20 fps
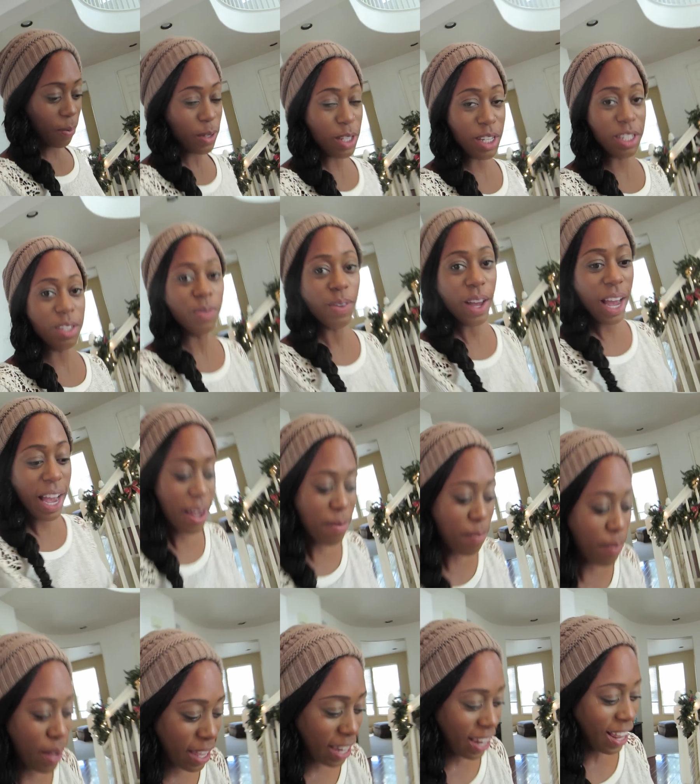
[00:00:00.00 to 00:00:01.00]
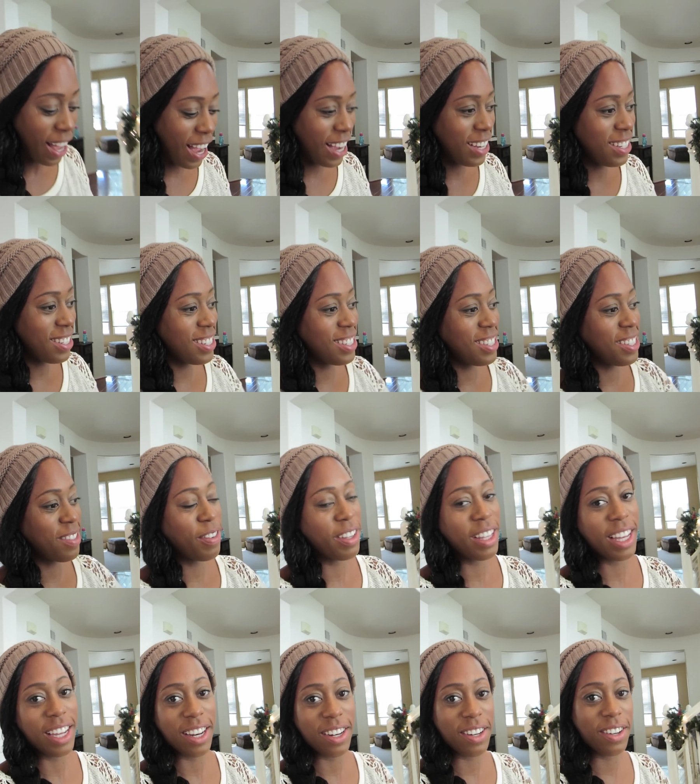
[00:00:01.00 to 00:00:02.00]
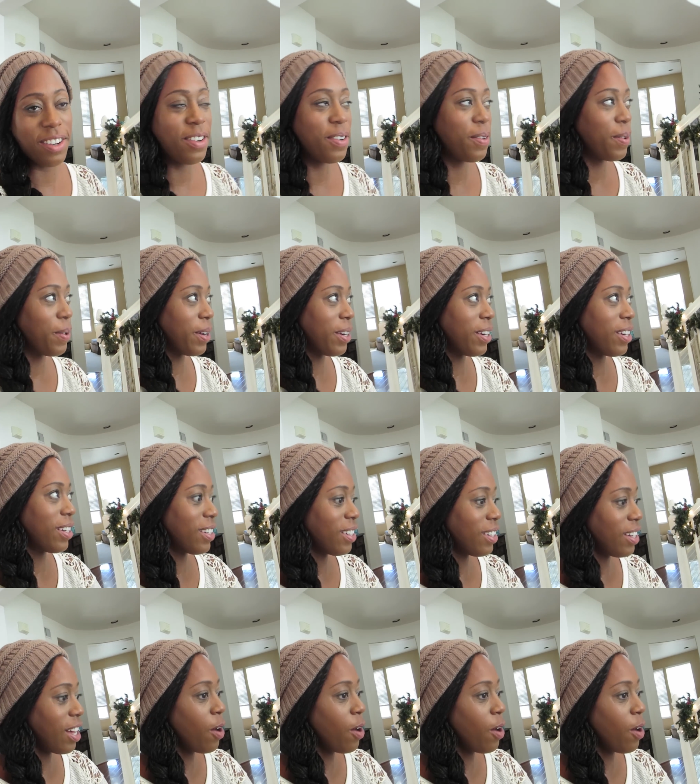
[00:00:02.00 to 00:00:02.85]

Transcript: which is fine, but I just feel like a door.